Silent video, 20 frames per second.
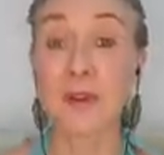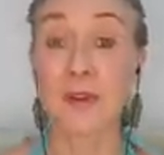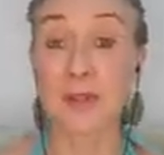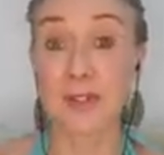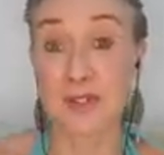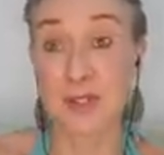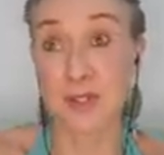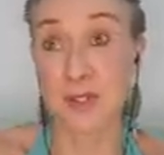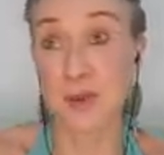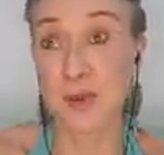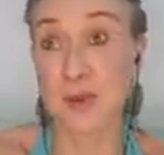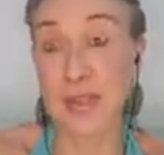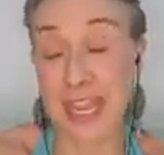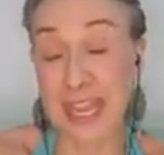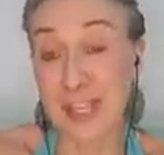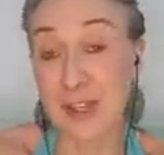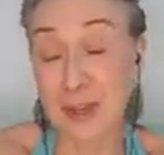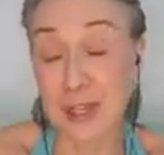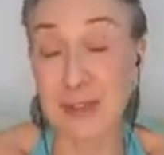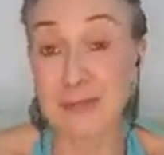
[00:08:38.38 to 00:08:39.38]
so
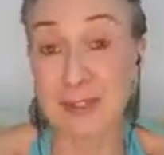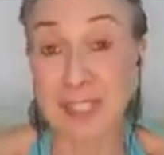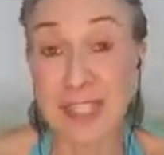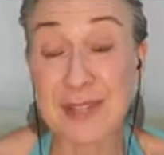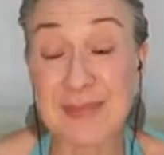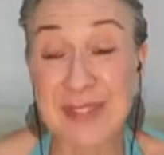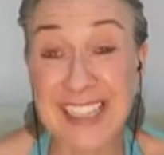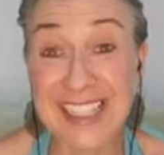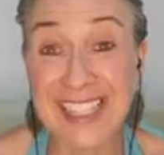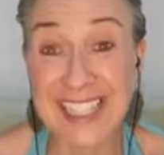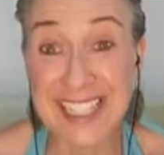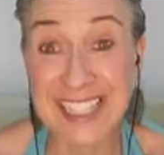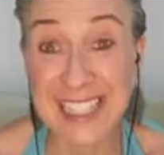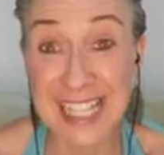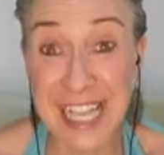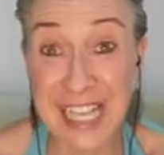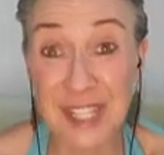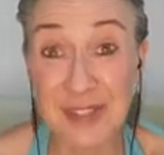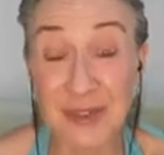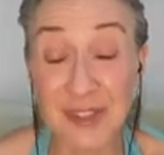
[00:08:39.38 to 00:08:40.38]
that you can really be
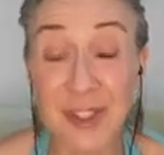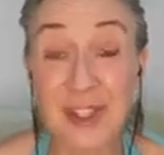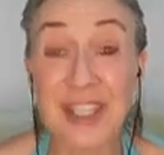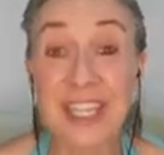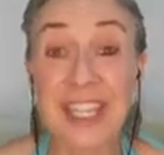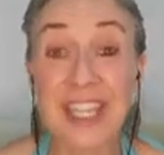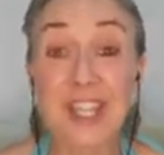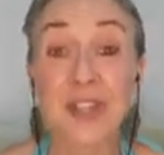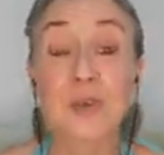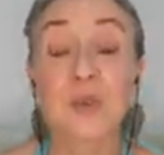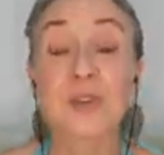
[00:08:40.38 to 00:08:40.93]
successful in